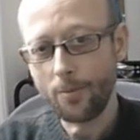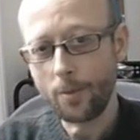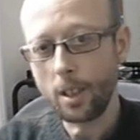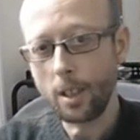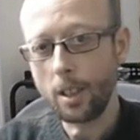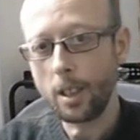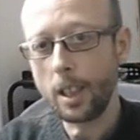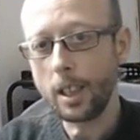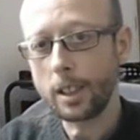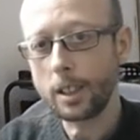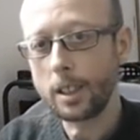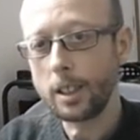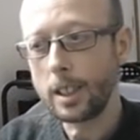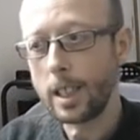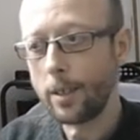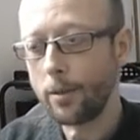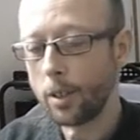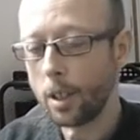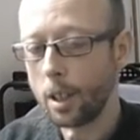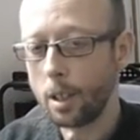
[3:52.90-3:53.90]
It's
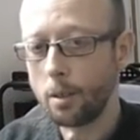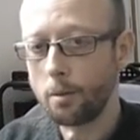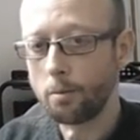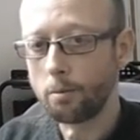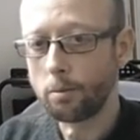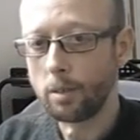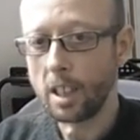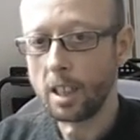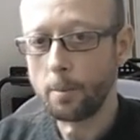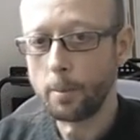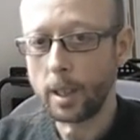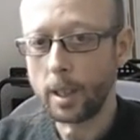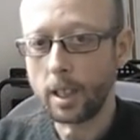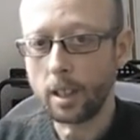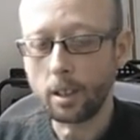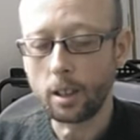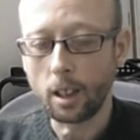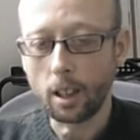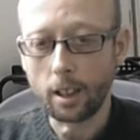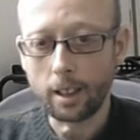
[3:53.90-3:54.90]
never going to really be
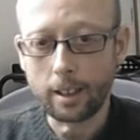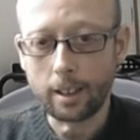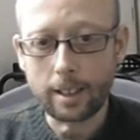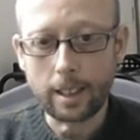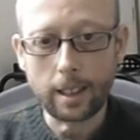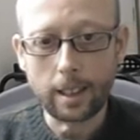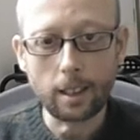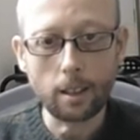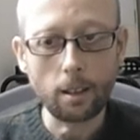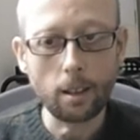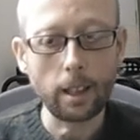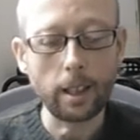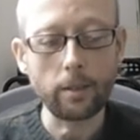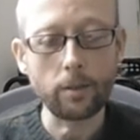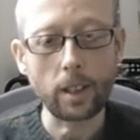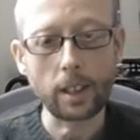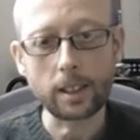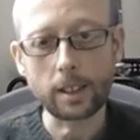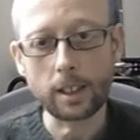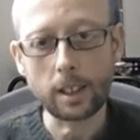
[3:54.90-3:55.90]
ideal if
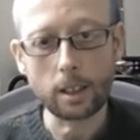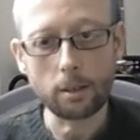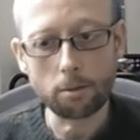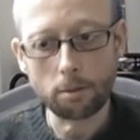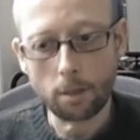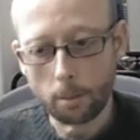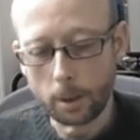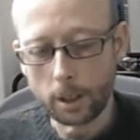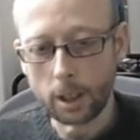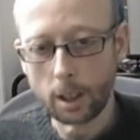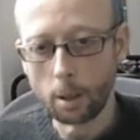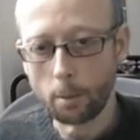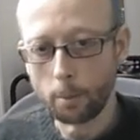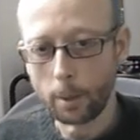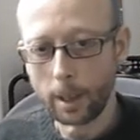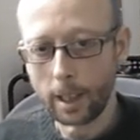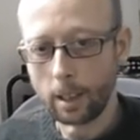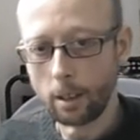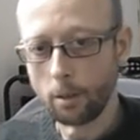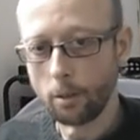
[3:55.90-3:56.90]
they see you rummaging
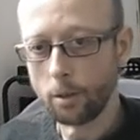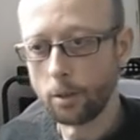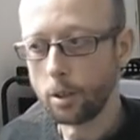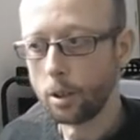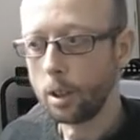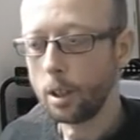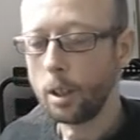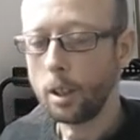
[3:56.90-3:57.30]
about,